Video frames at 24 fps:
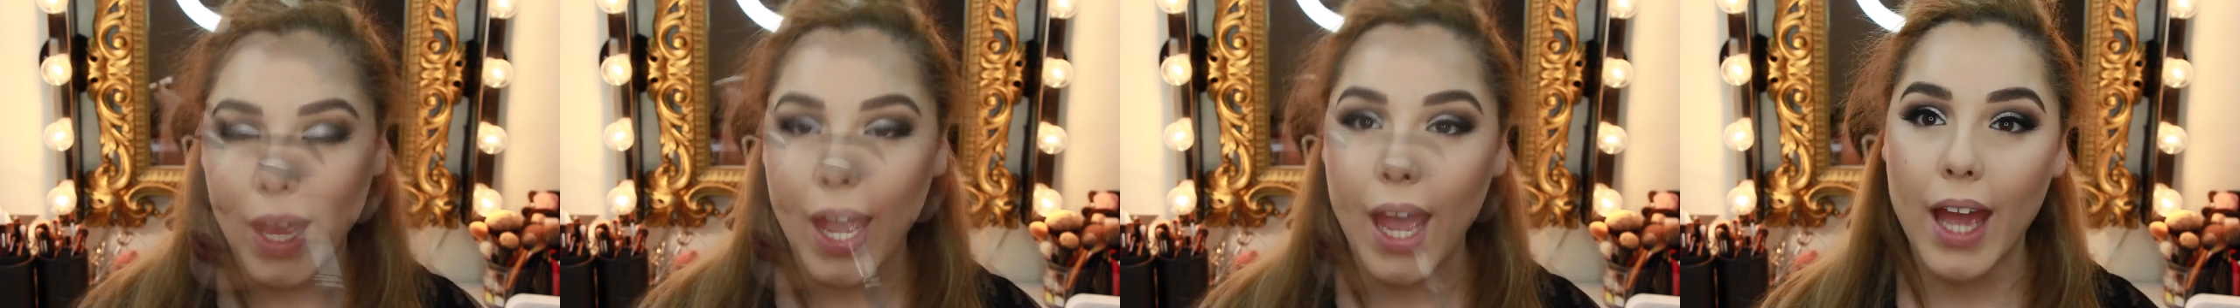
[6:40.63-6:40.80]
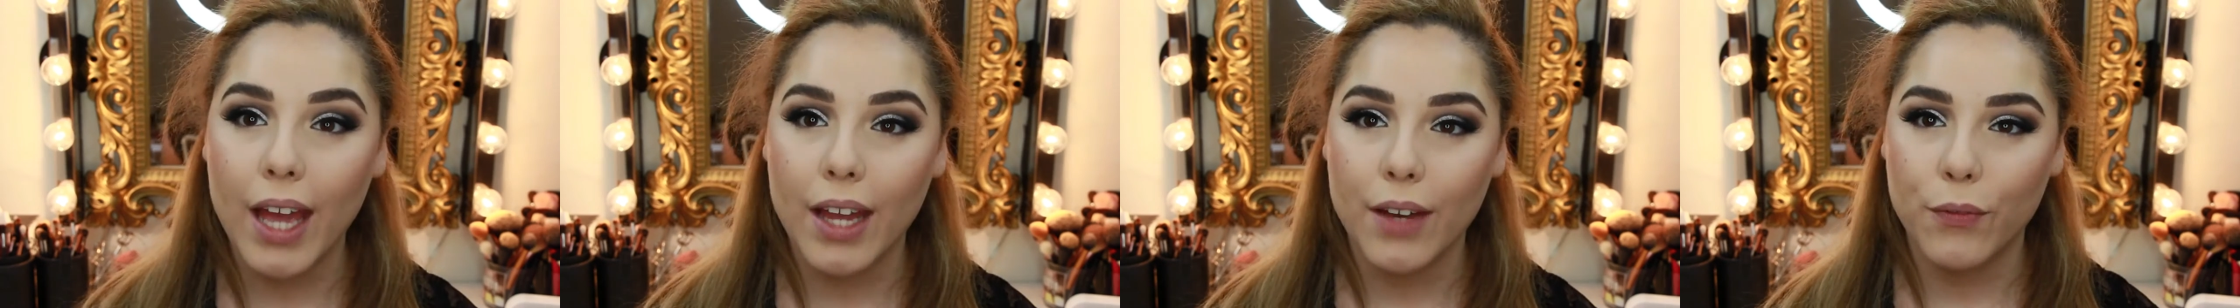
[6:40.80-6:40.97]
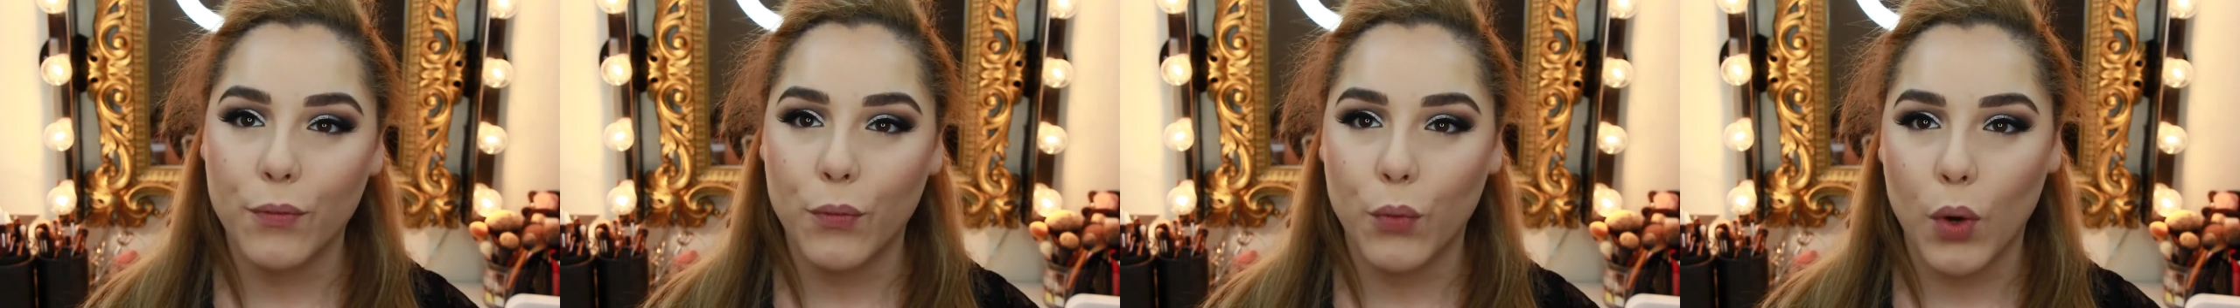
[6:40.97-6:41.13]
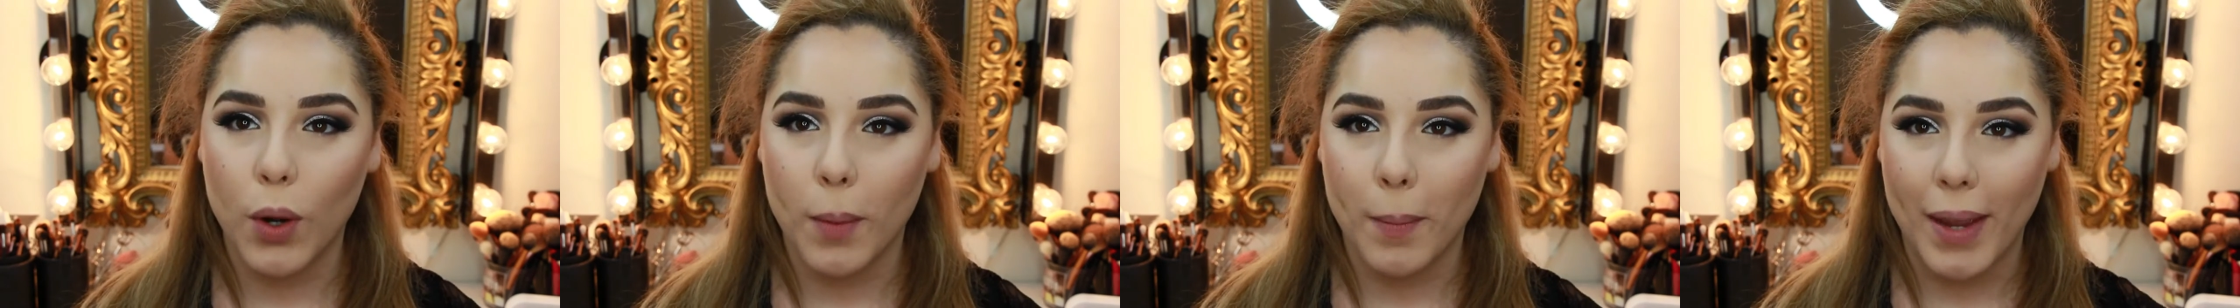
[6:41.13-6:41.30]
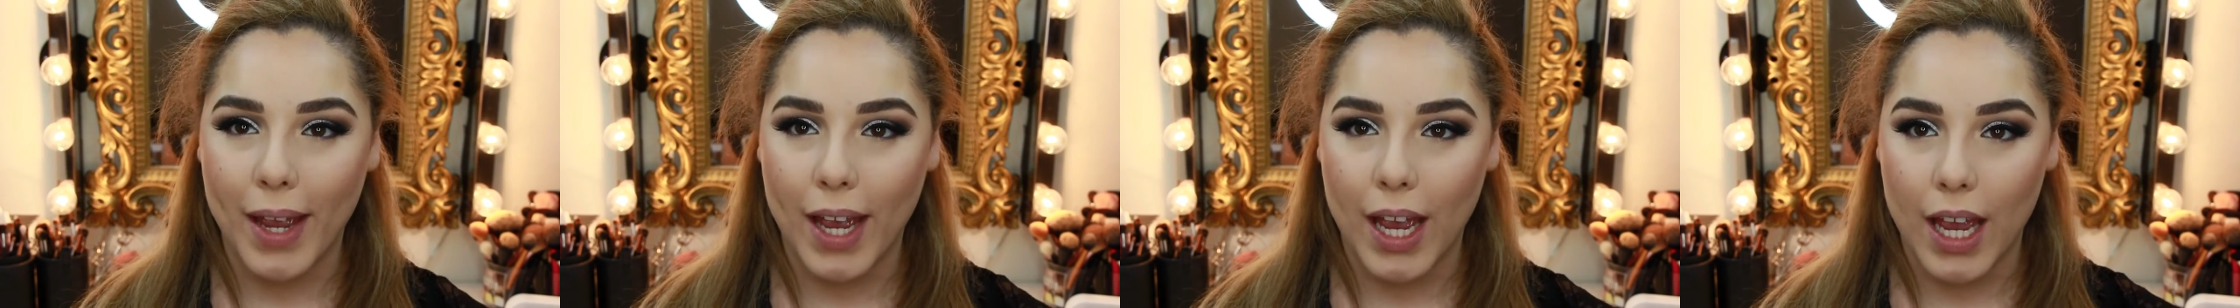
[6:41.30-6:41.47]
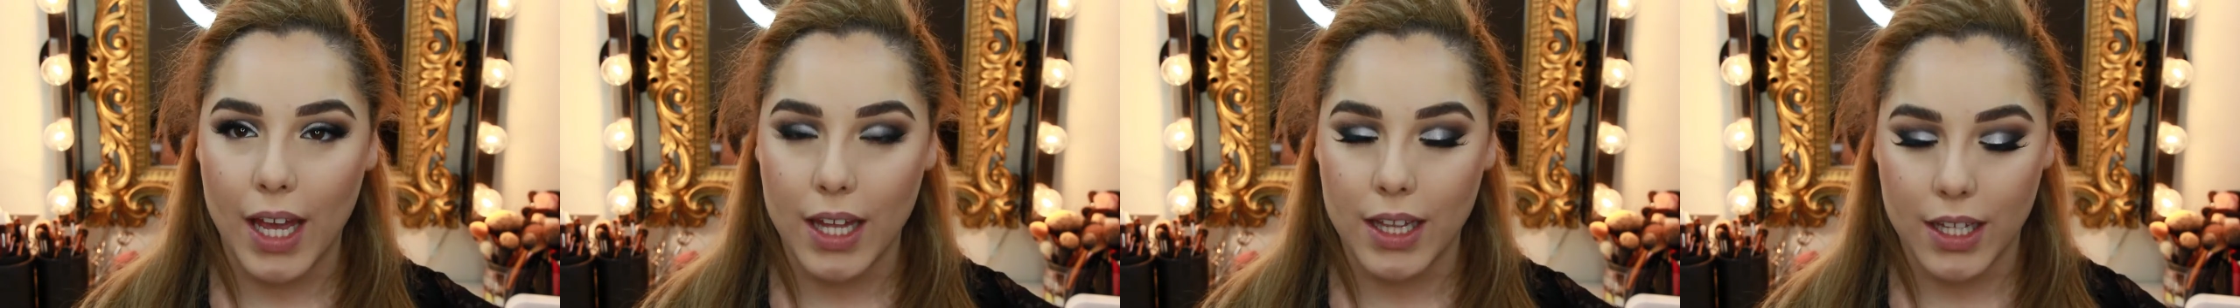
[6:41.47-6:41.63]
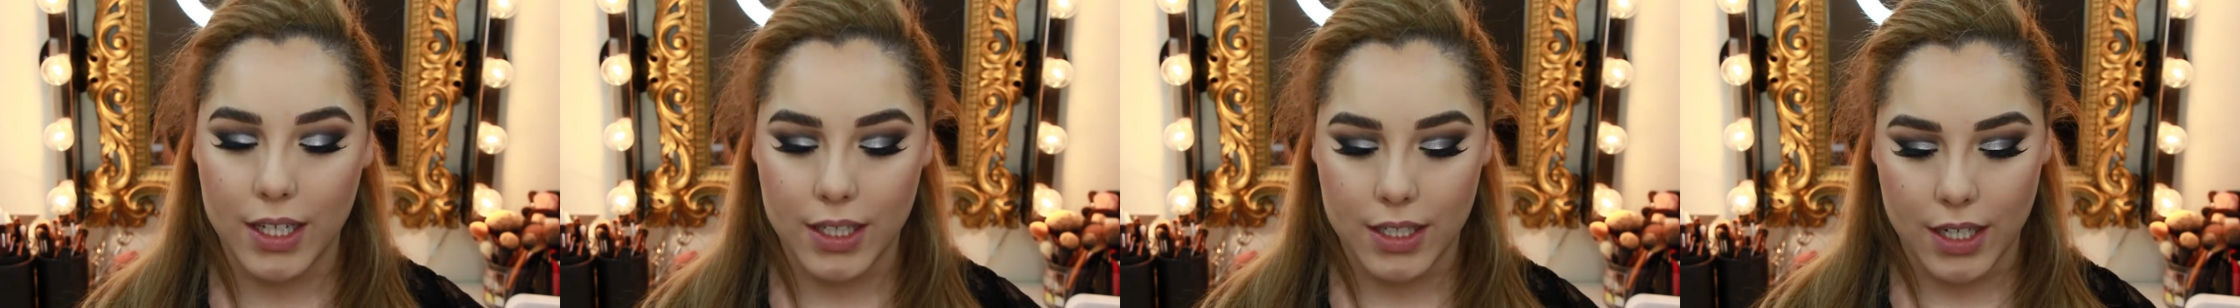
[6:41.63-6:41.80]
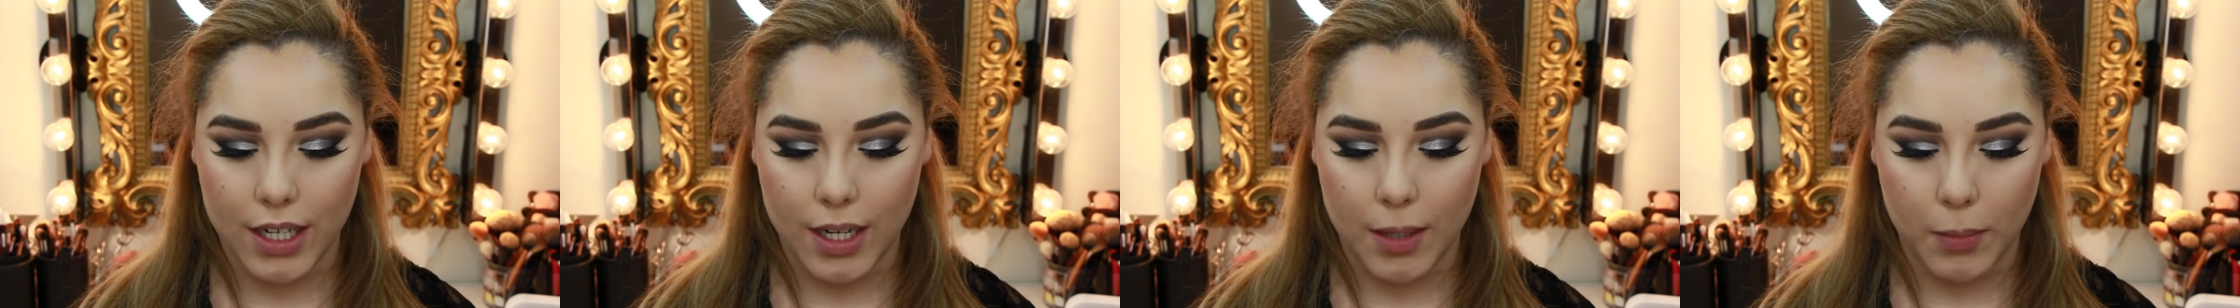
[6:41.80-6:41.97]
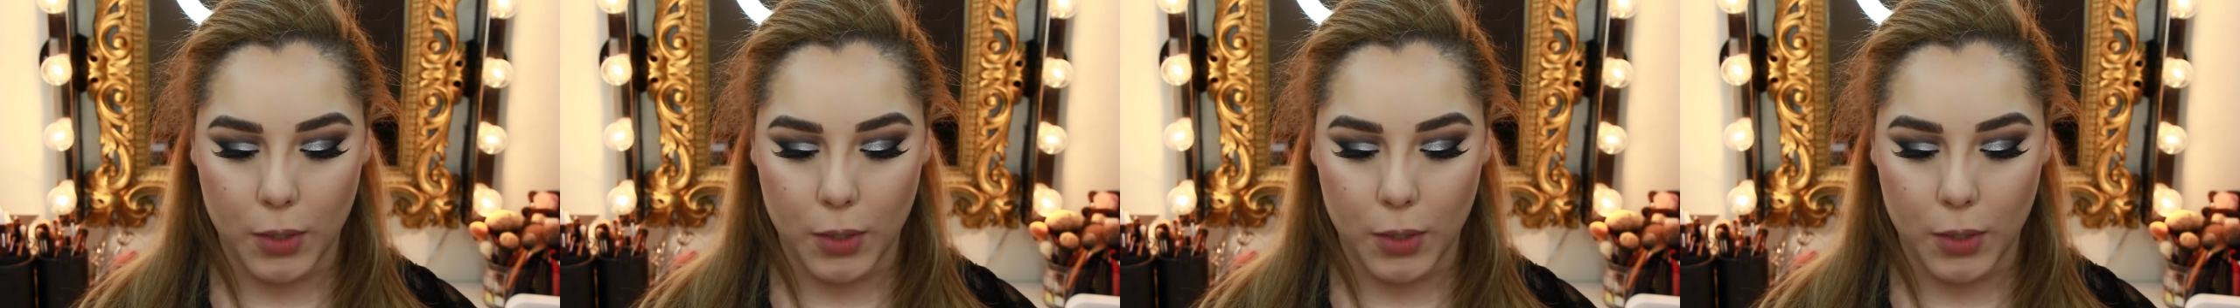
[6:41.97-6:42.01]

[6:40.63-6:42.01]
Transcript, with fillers: And for my highlight today,